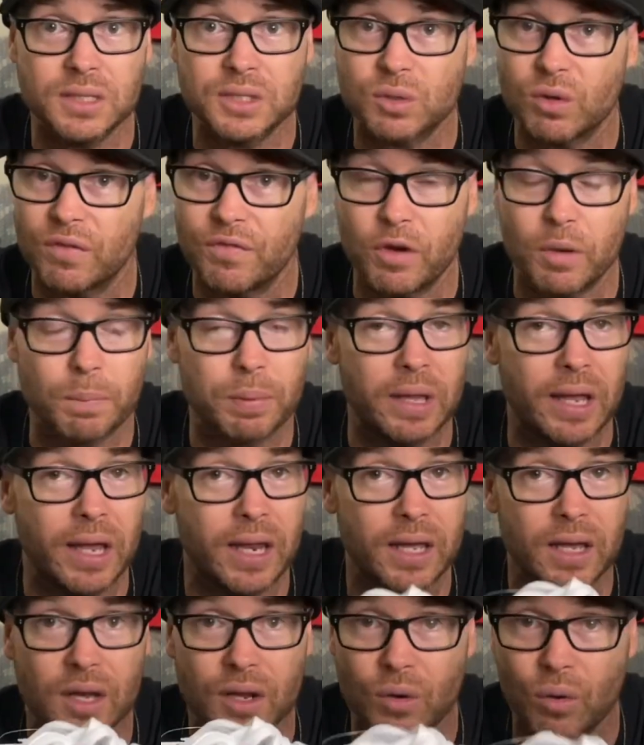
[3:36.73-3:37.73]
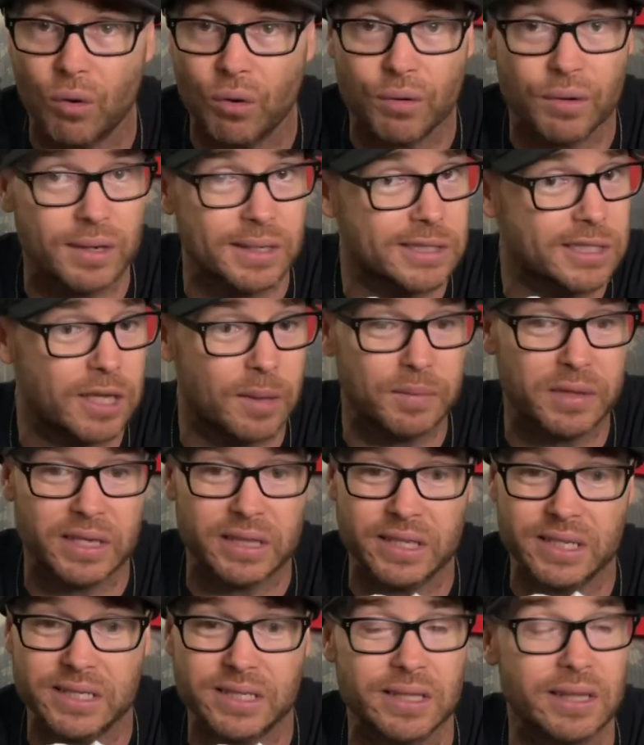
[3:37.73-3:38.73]
So if you're planning on ordering
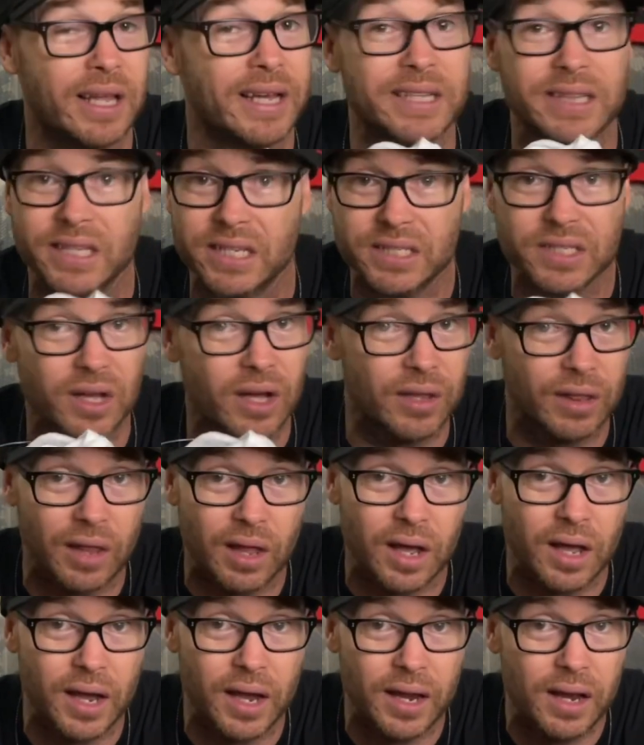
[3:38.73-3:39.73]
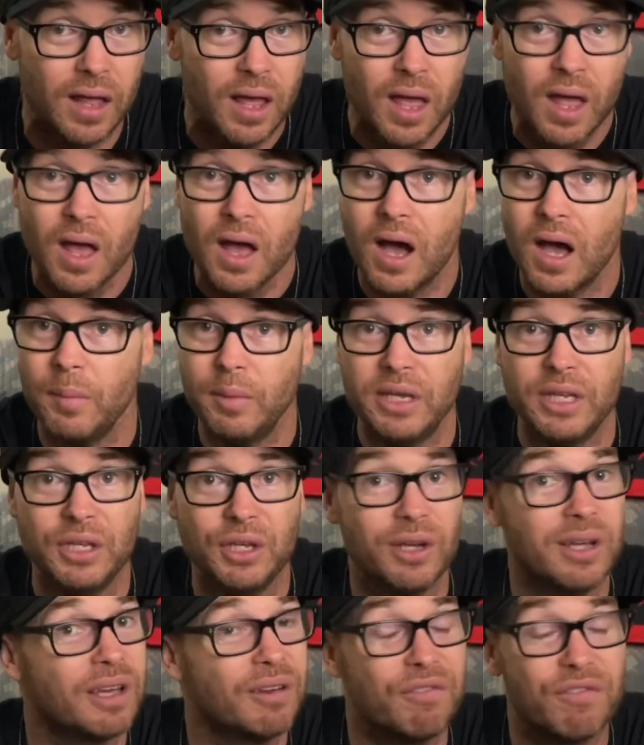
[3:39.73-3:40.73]
something like this online, I mean,
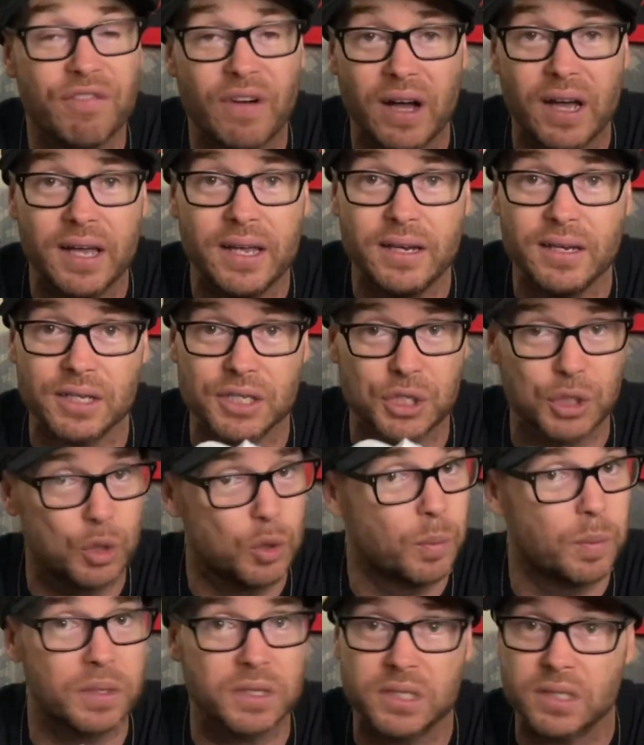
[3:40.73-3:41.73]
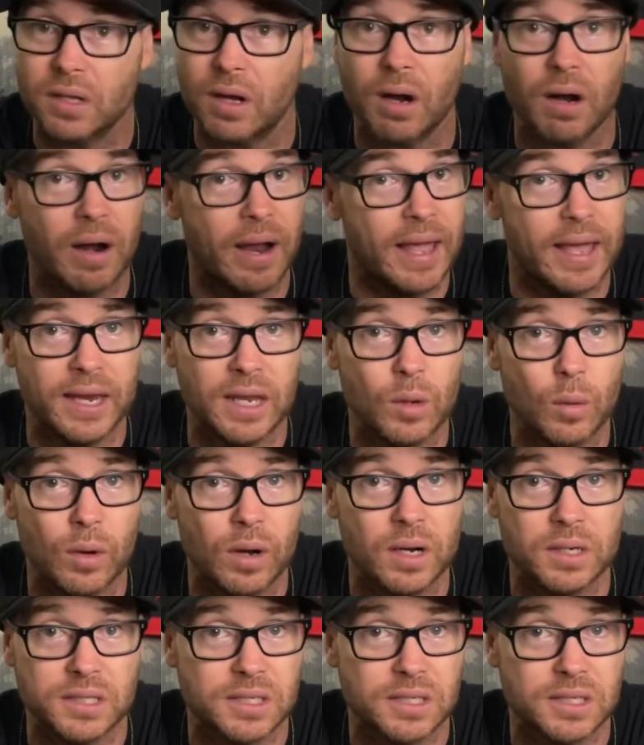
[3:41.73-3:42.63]
you can find a Superstar anywhere.